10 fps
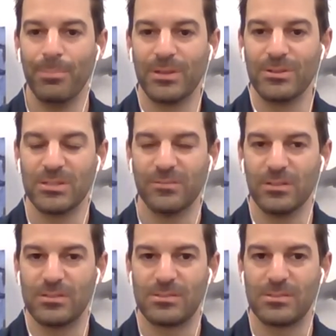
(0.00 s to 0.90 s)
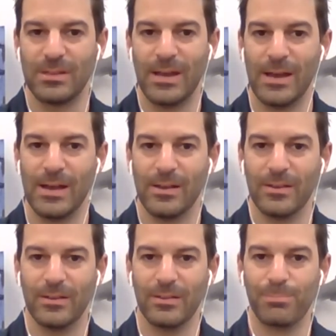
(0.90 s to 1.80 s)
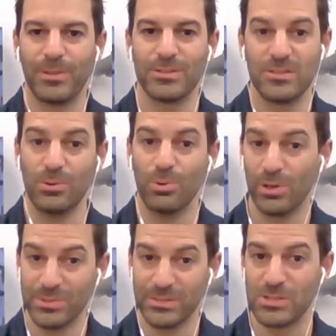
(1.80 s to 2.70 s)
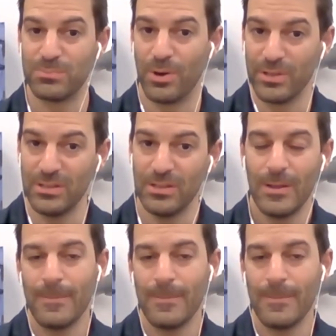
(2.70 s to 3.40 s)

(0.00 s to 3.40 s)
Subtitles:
Because of the oils in its body